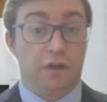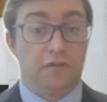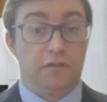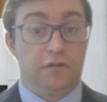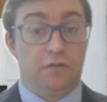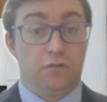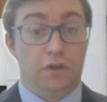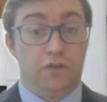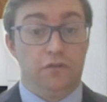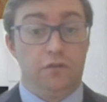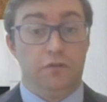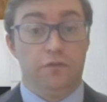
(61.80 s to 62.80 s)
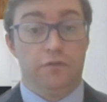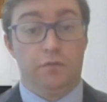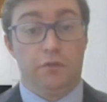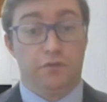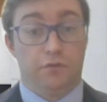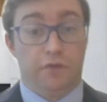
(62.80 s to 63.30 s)
that are granted or
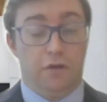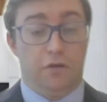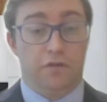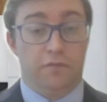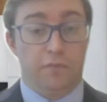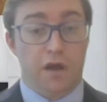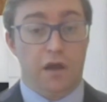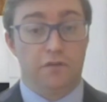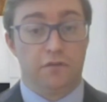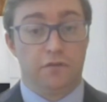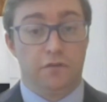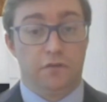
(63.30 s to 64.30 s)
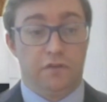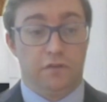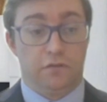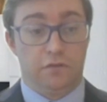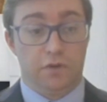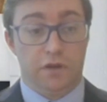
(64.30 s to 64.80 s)
issued from the 29th of March
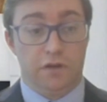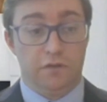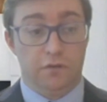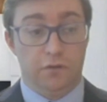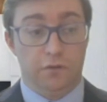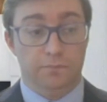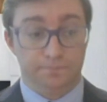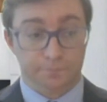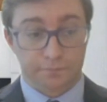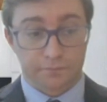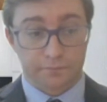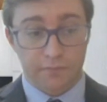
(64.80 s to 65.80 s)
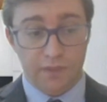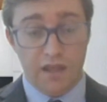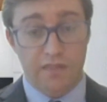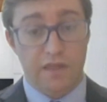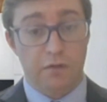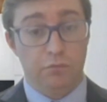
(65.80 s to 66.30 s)
2022.
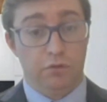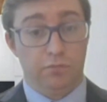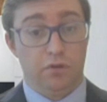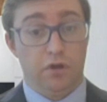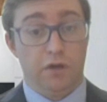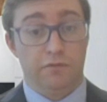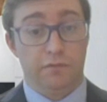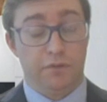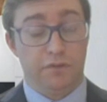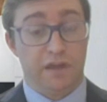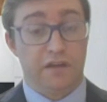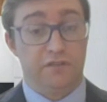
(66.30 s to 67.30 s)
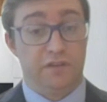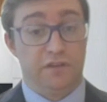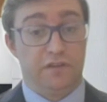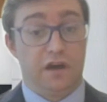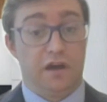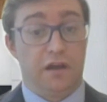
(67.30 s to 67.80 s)
And that will apply from the
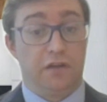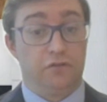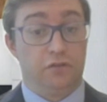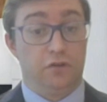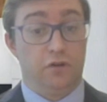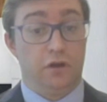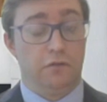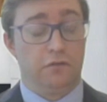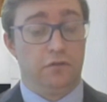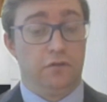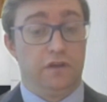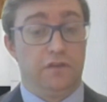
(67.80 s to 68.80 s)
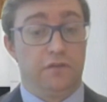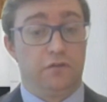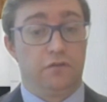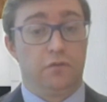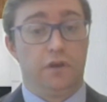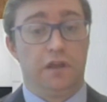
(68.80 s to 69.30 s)
tax year starting July
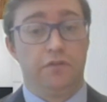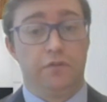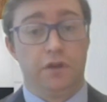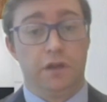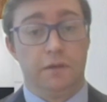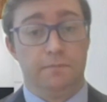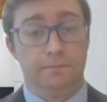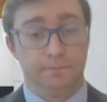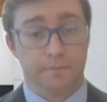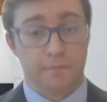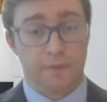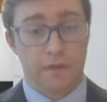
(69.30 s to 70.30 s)
2023.